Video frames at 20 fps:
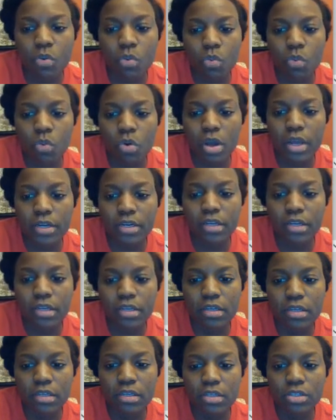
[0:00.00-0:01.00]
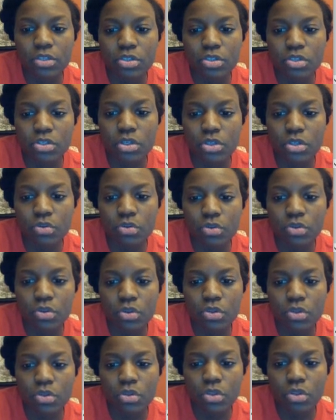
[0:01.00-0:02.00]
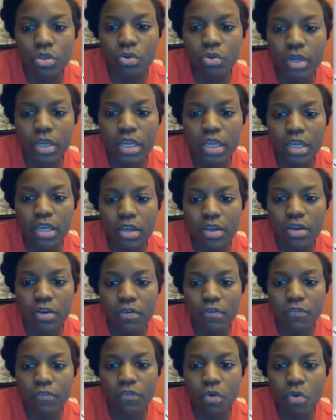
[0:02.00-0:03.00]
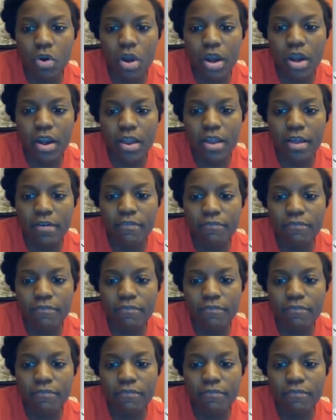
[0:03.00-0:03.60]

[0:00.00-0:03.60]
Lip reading: 1, 2, 3, 4,